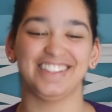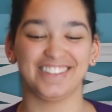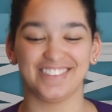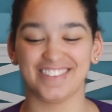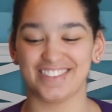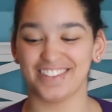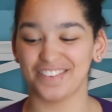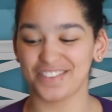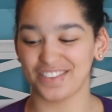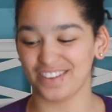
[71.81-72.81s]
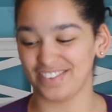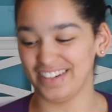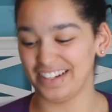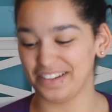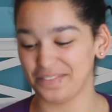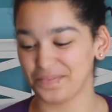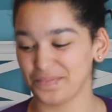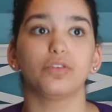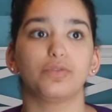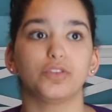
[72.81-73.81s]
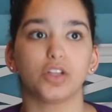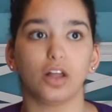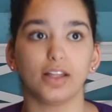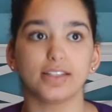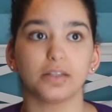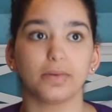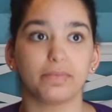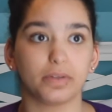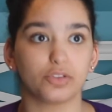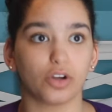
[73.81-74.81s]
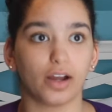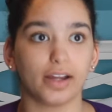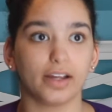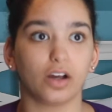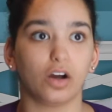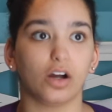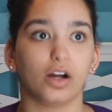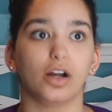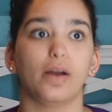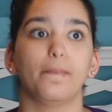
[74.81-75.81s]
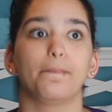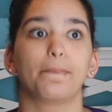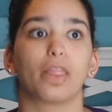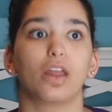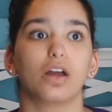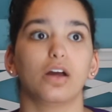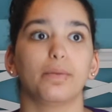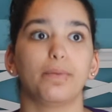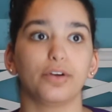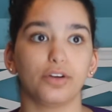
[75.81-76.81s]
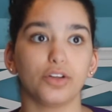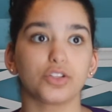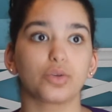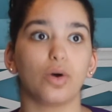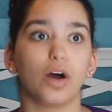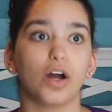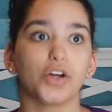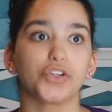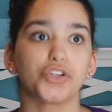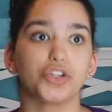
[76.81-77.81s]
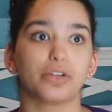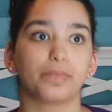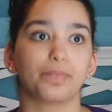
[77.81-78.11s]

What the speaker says: It was really funny. Solids that we've been trying are butternut squash,